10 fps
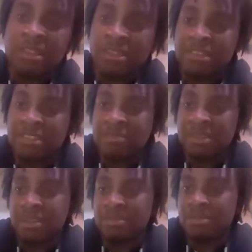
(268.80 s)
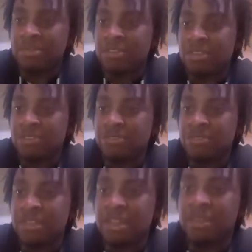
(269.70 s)
let's see how many options of colors
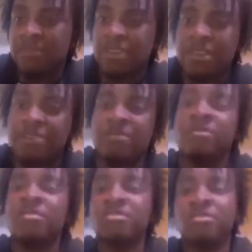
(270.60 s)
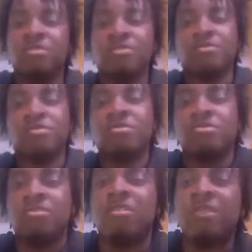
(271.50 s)
we have. We have
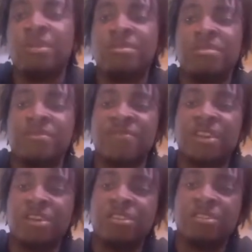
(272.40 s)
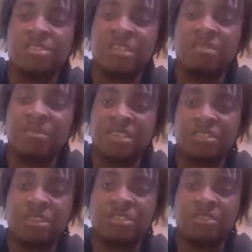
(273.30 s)
12 options of colors, like mixed
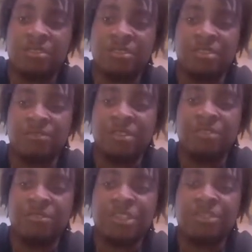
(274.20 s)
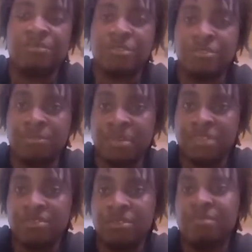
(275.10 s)
colors of the red, green, and blue
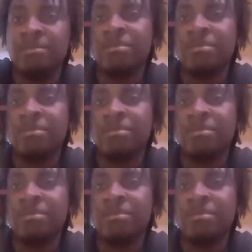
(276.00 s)
spectrum.